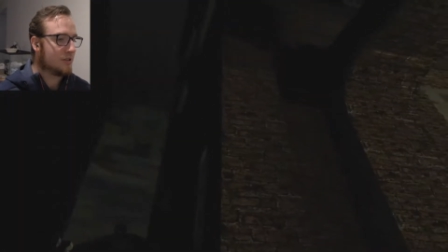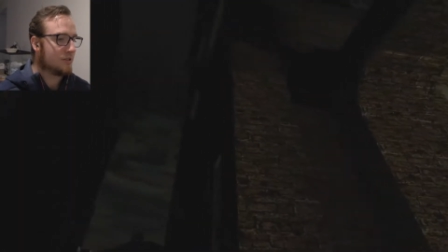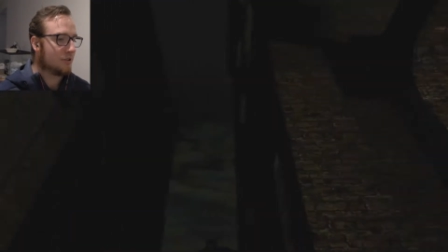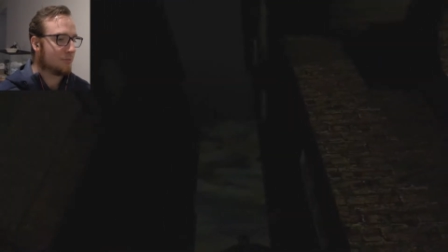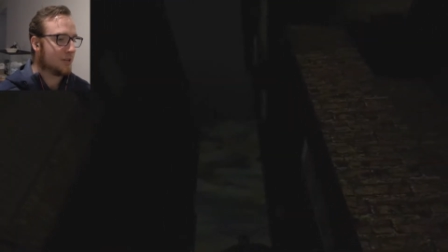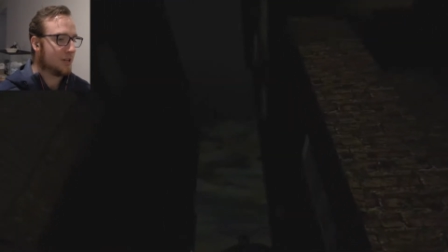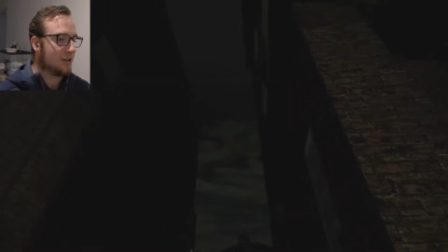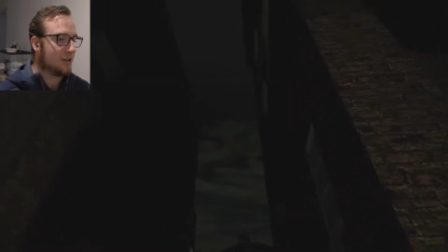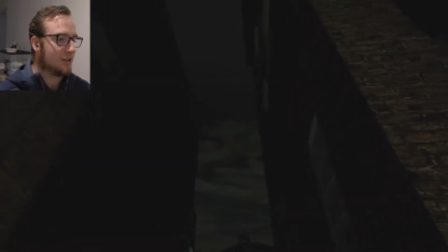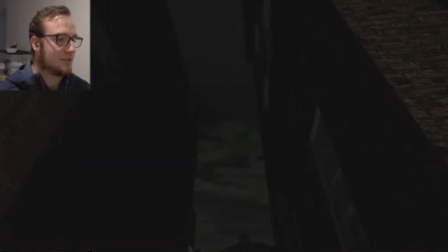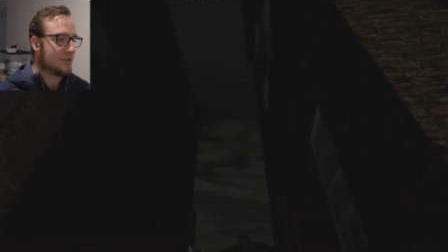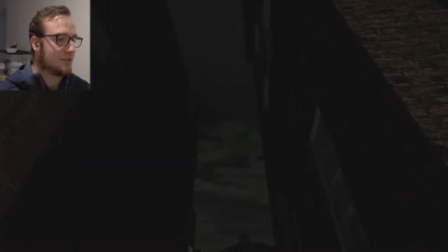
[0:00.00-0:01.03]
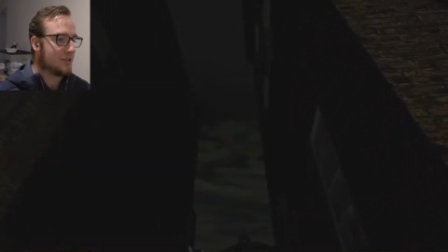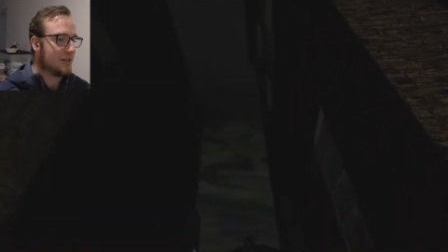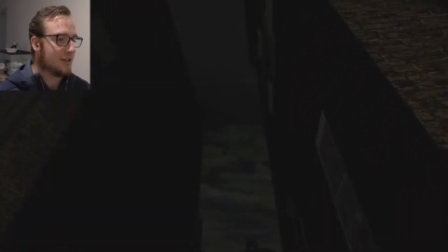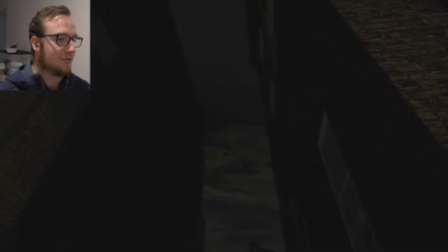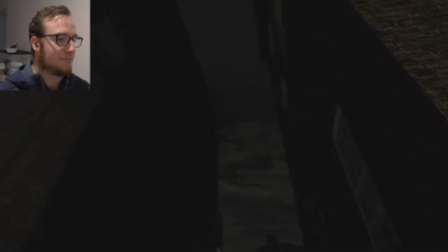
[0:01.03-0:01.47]
So I'm curious to
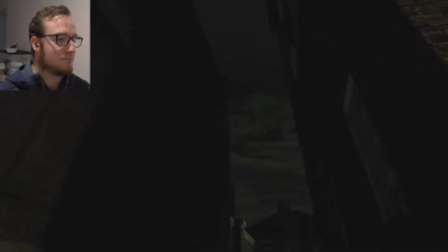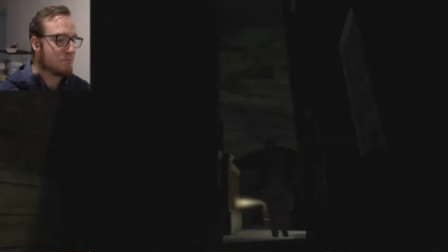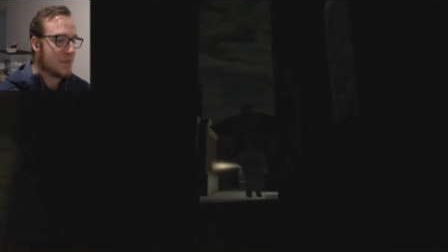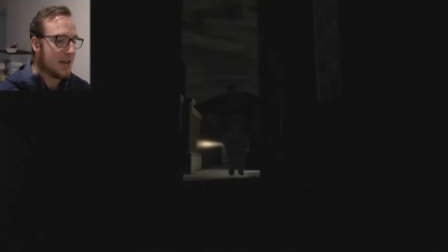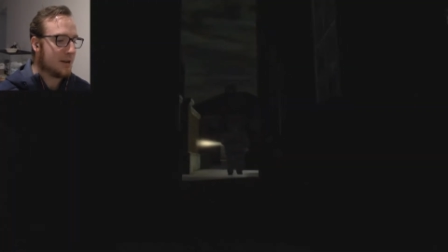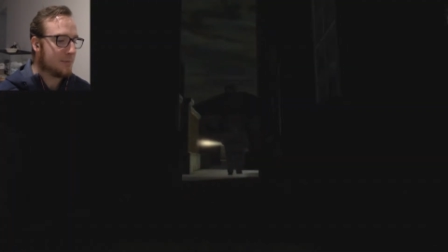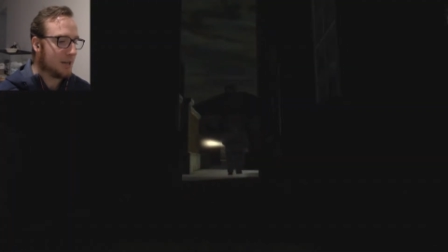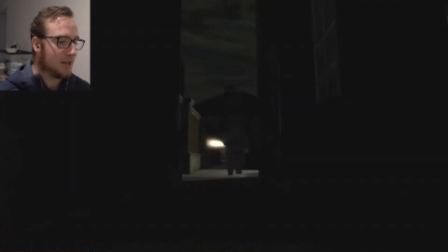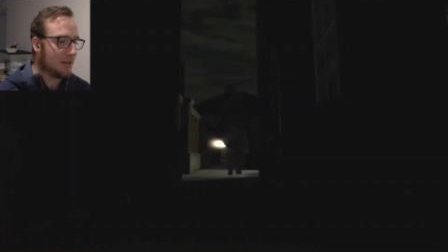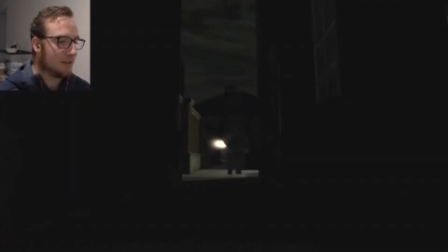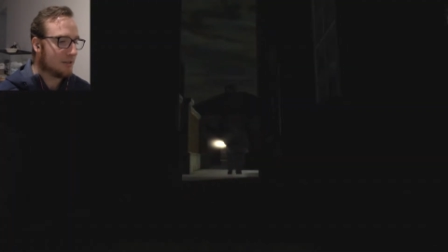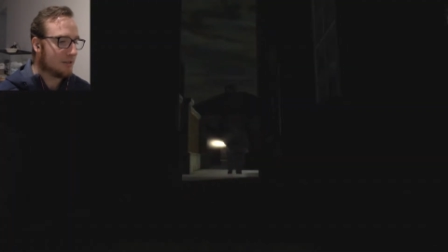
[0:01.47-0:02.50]
see if maybe,